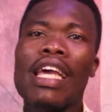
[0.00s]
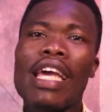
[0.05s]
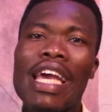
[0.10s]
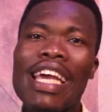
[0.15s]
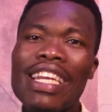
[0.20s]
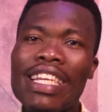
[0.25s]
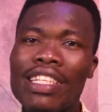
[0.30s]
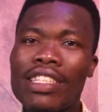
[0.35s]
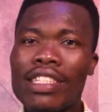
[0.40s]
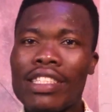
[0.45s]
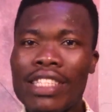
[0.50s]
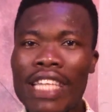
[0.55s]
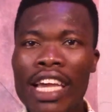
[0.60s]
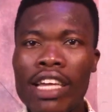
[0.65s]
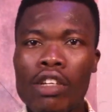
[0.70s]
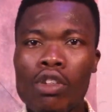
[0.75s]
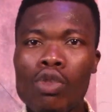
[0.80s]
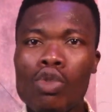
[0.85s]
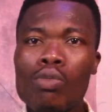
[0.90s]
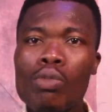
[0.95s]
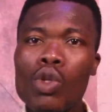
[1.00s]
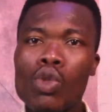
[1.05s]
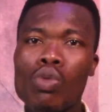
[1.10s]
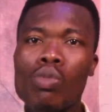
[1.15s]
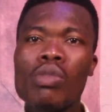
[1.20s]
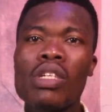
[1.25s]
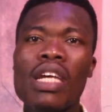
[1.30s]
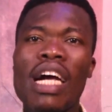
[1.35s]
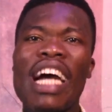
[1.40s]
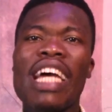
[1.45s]
in this side no so
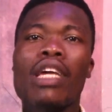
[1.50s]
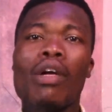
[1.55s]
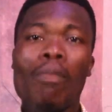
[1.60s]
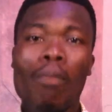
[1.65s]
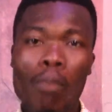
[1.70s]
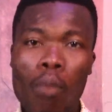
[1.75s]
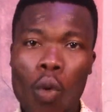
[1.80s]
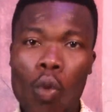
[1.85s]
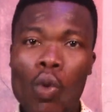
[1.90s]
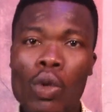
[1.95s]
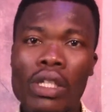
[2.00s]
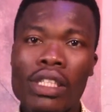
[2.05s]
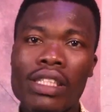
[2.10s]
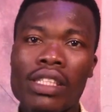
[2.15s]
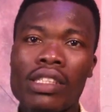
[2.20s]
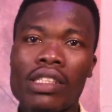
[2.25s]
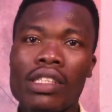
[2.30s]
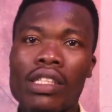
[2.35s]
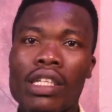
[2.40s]
between aye bold